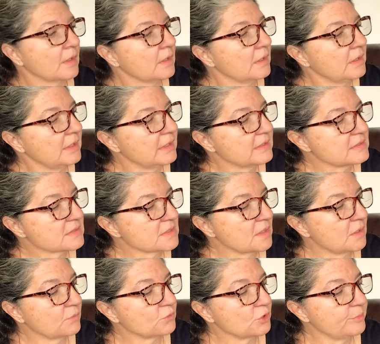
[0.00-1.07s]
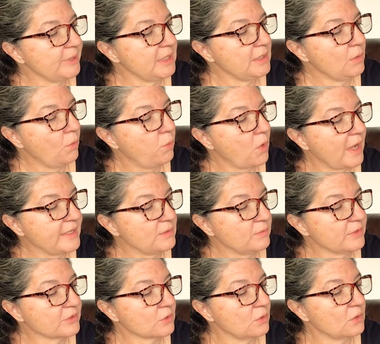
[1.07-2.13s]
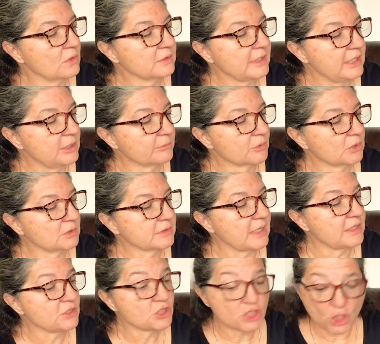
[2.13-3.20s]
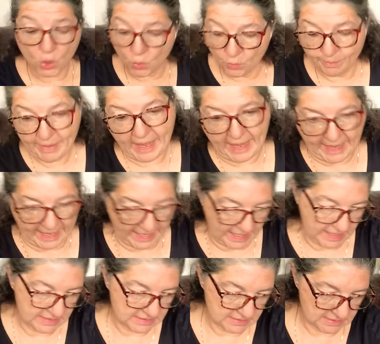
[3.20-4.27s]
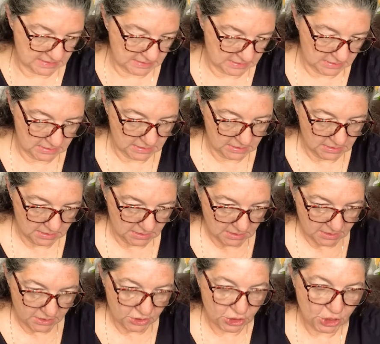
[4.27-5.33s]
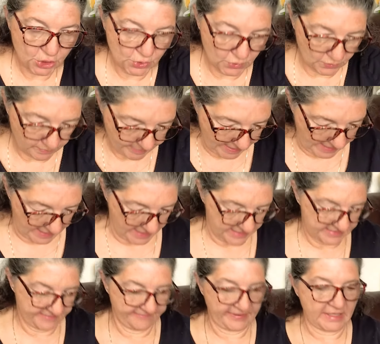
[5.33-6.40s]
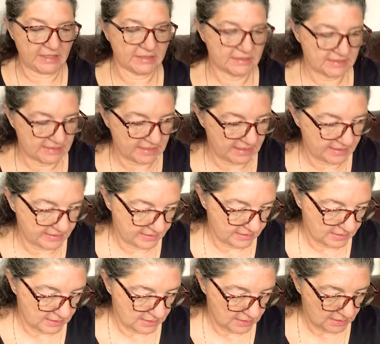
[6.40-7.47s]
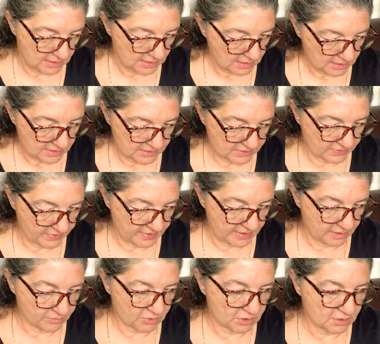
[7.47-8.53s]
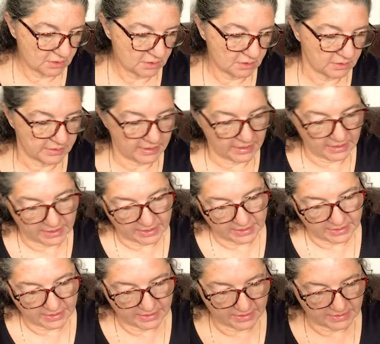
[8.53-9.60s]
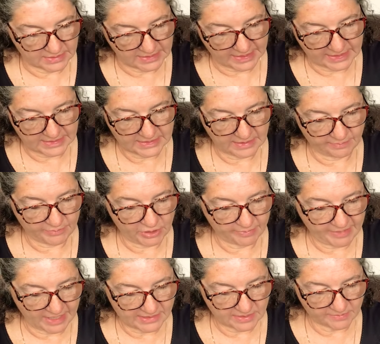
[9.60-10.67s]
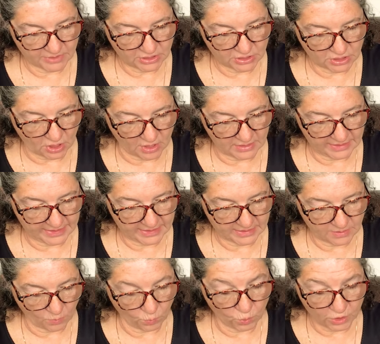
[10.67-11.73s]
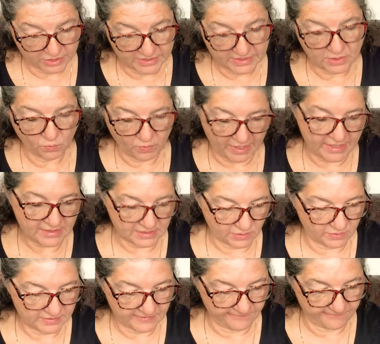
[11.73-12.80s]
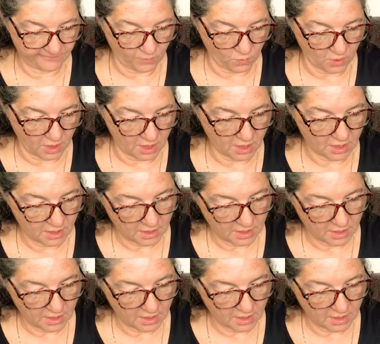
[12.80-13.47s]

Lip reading: It's ruby, white with gold, emerald, and topaz. Topaz, fancy. So the emerald is, like I said, Mary Maxim Starlet worsted weight, so it's a 4.